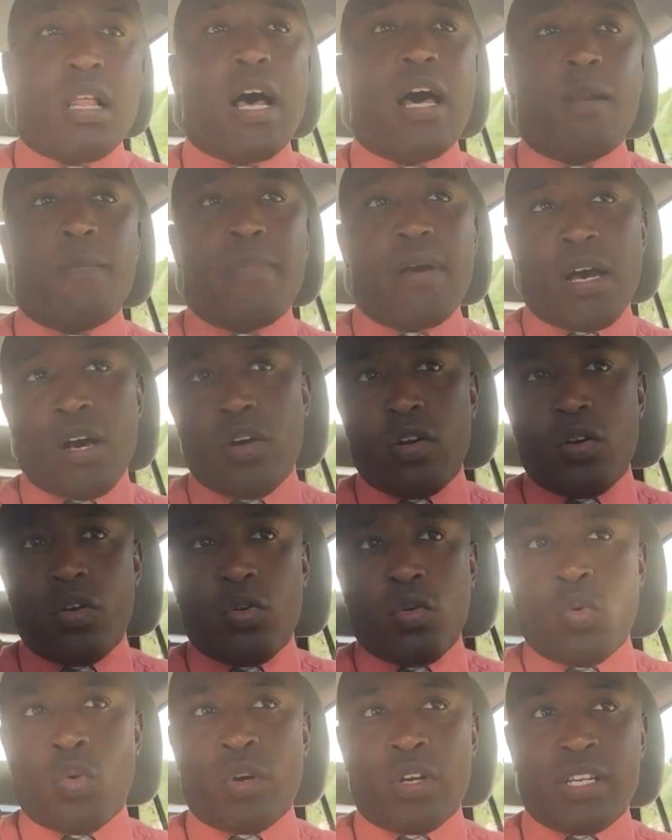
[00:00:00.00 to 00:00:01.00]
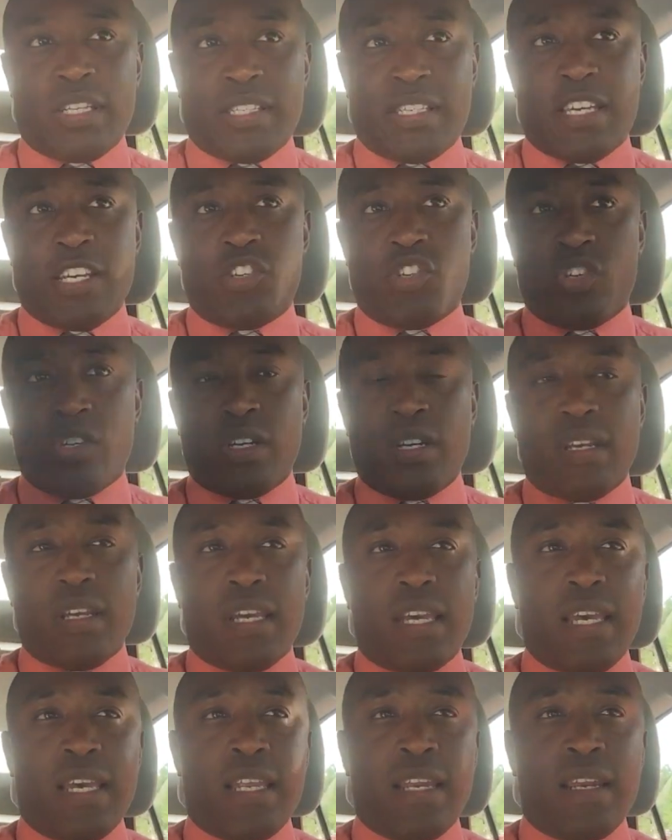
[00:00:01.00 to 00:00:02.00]
lot about an organization,
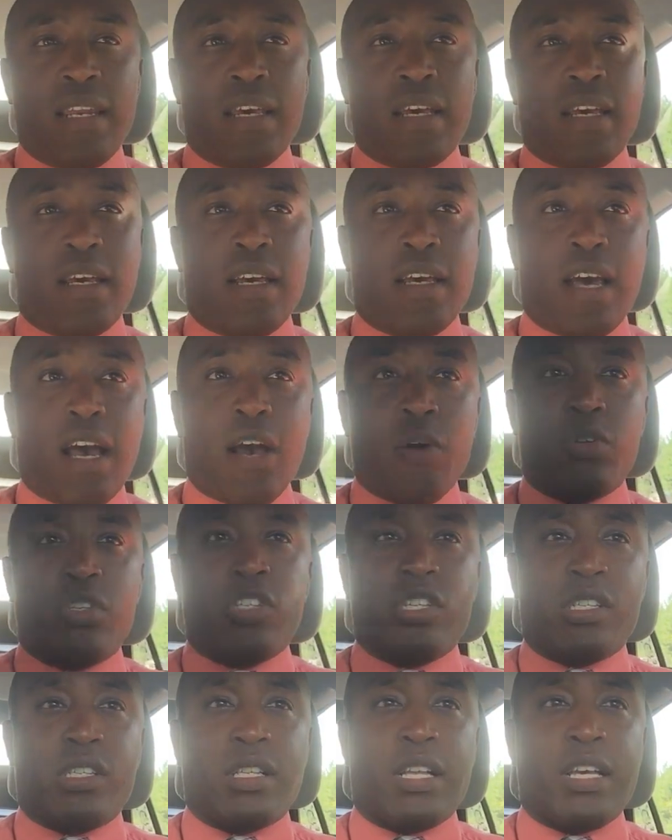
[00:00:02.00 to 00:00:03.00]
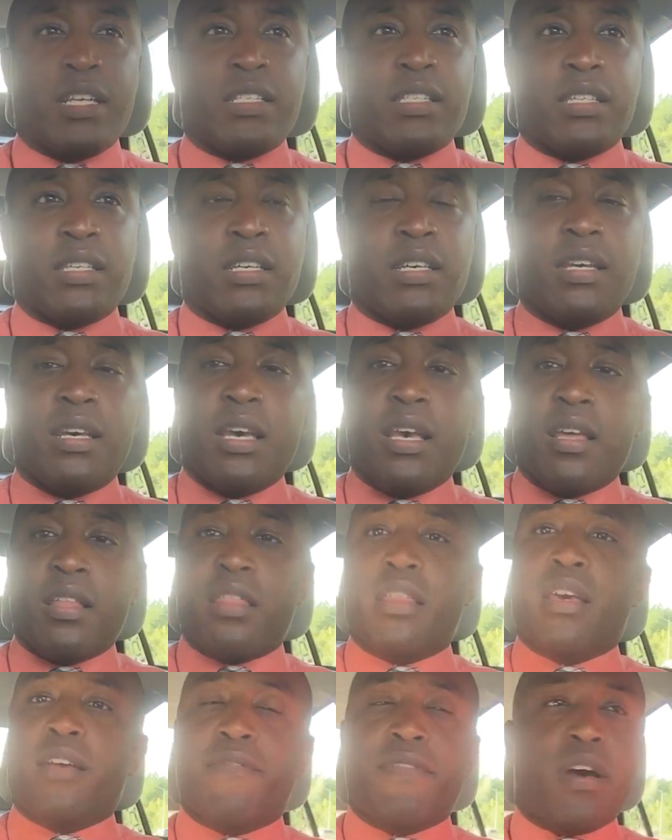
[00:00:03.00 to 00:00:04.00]
and I would just like to
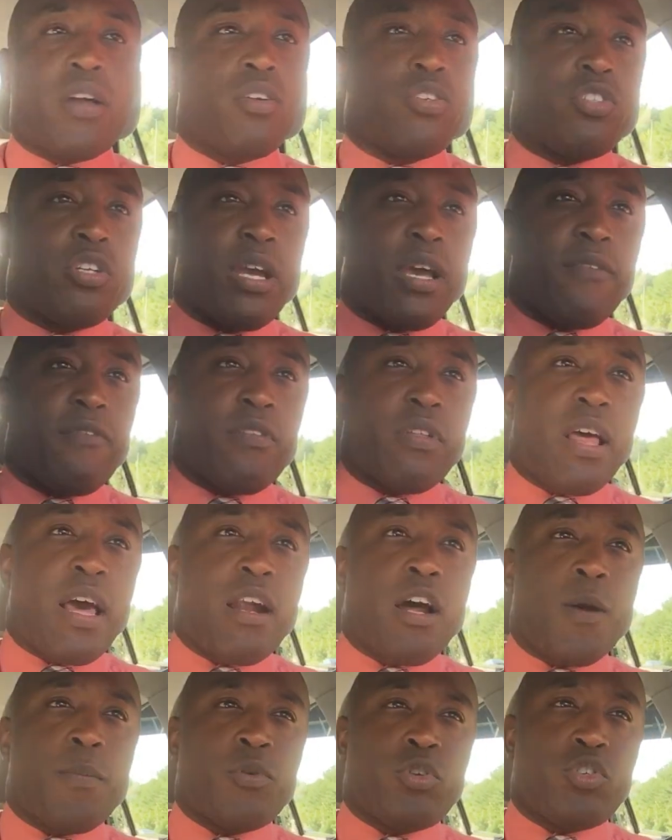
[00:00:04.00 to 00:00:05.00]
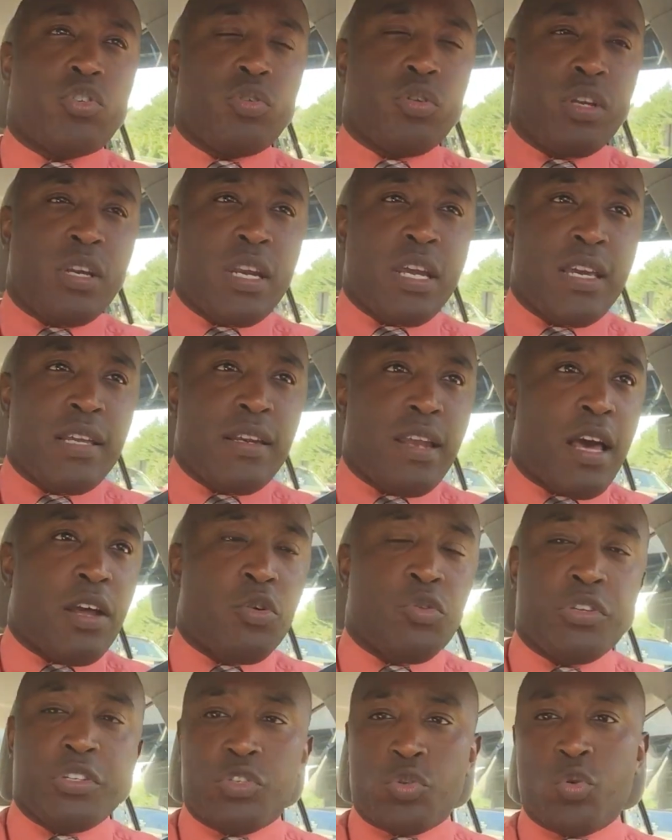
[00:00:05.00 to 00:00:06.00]
thank Founder Track for that opportunity,
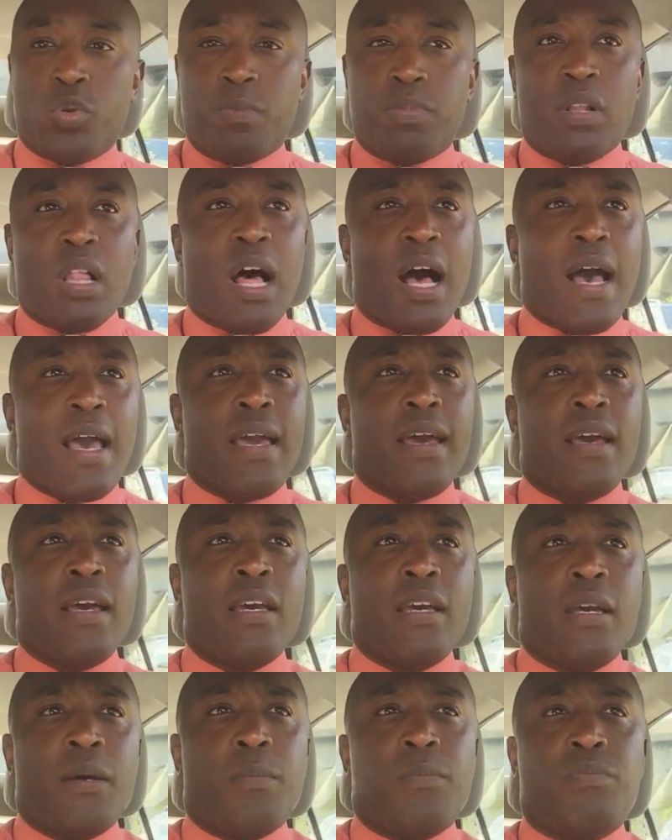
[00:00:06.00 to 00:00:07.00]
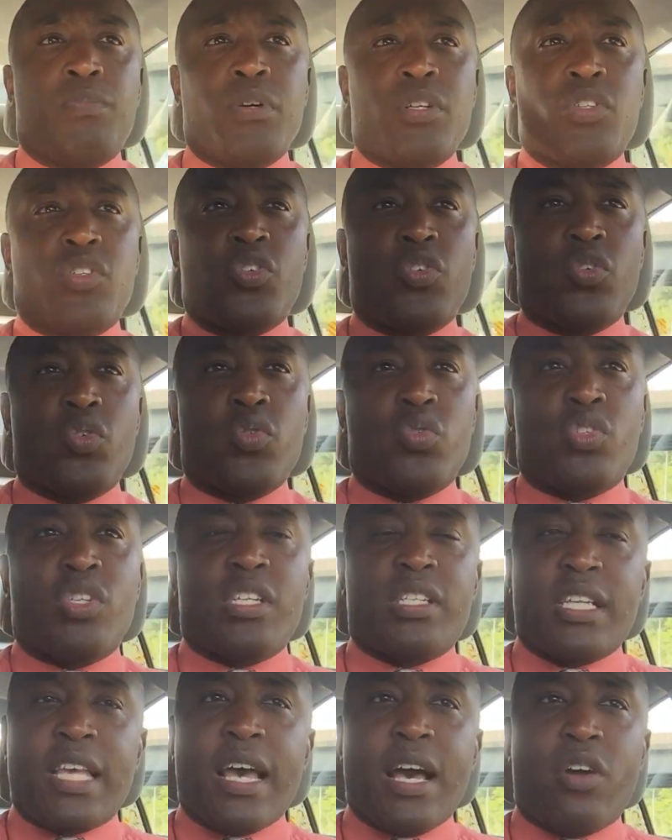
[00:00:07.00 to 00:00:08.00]
not only to apply, but to
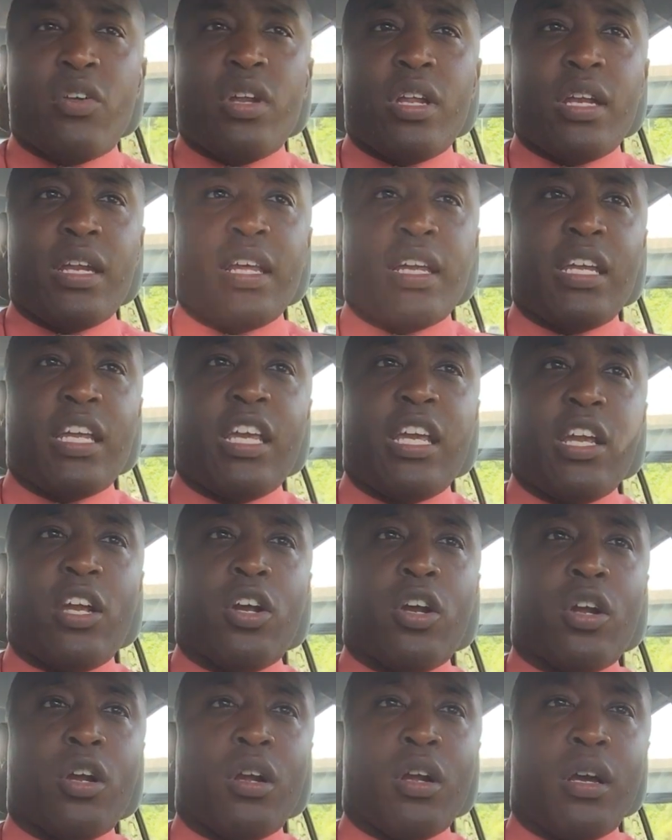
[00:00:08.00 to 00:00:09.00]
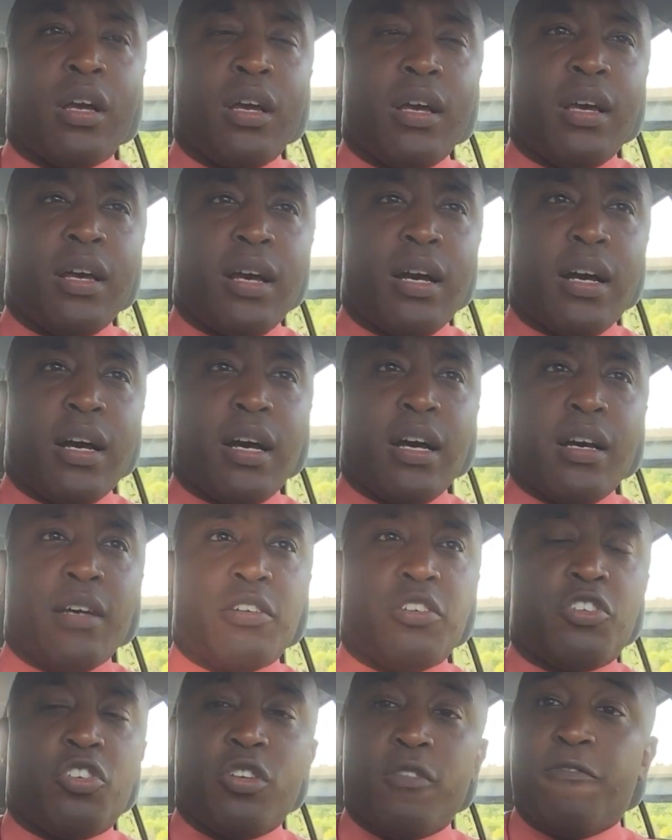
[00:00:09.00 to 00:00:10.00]
sit down and hear
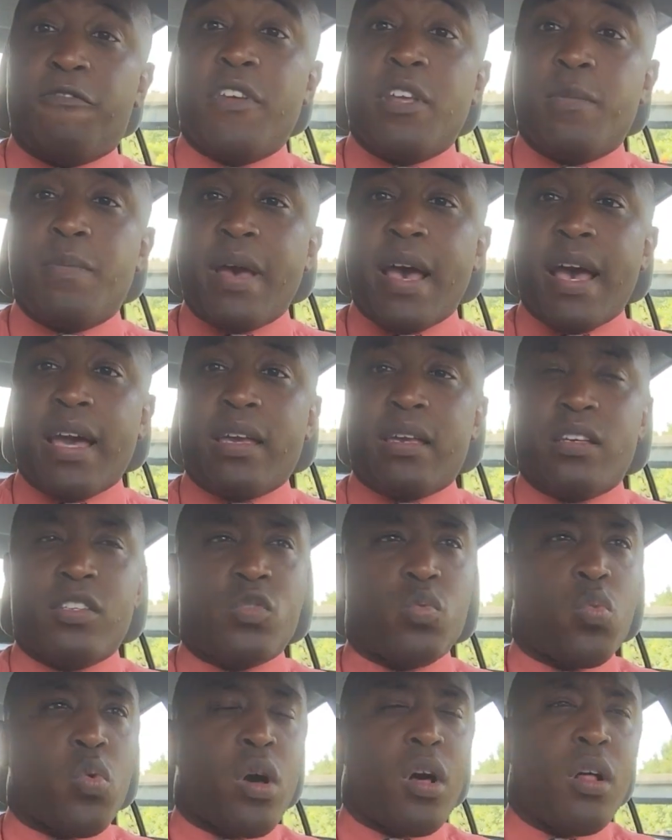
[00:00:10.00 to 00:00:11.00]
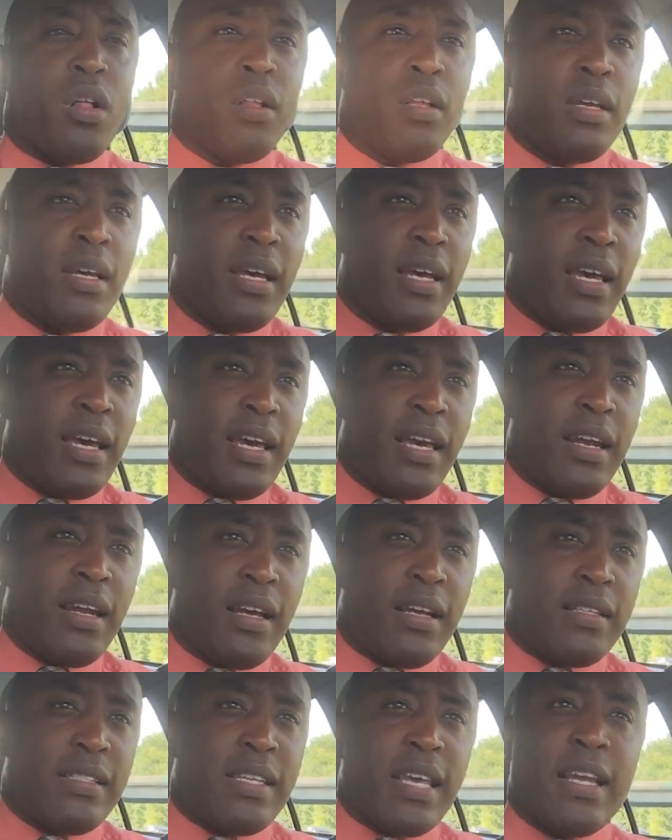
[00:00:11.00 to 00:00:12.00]
good feedback as well. And
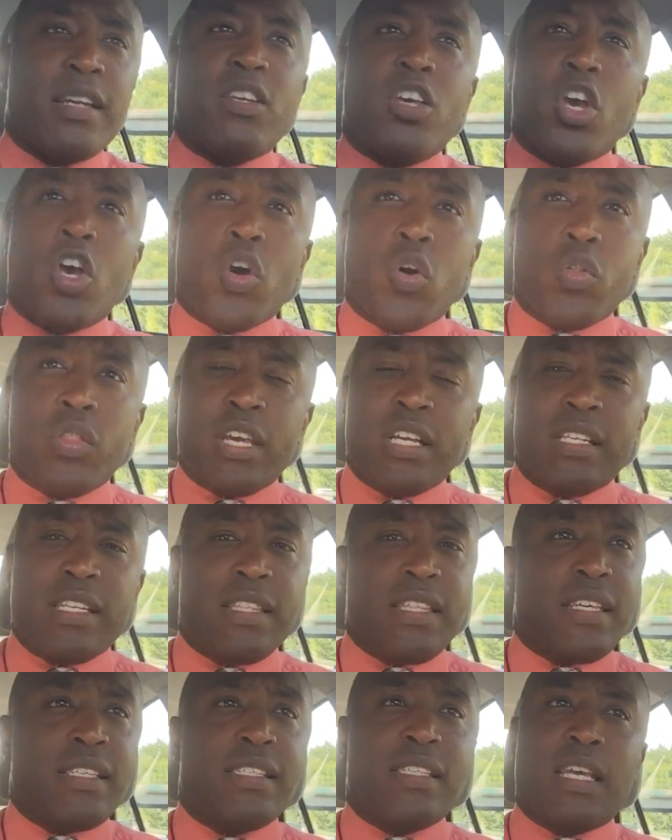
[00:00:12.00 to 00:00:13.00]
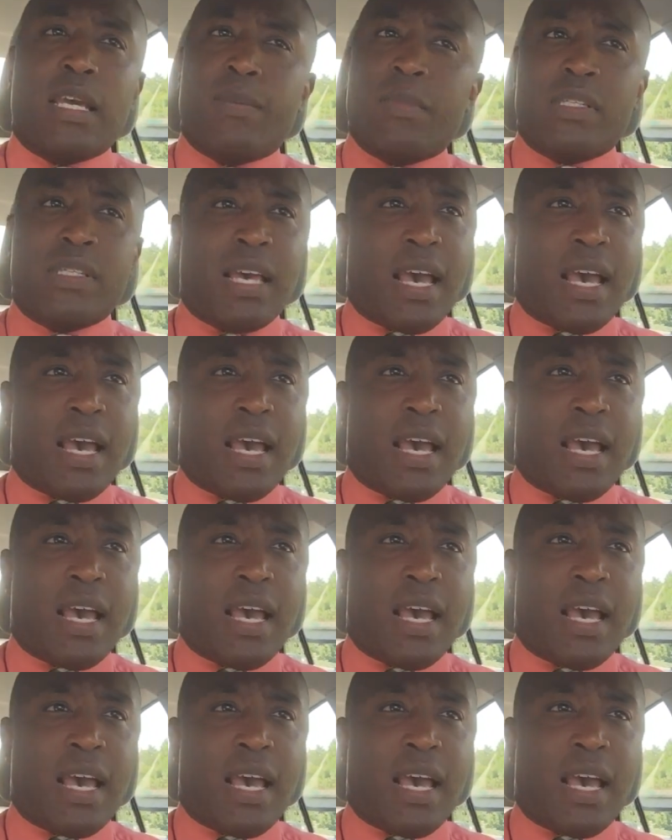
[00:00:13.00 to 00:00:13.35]
TEDCO, they did the same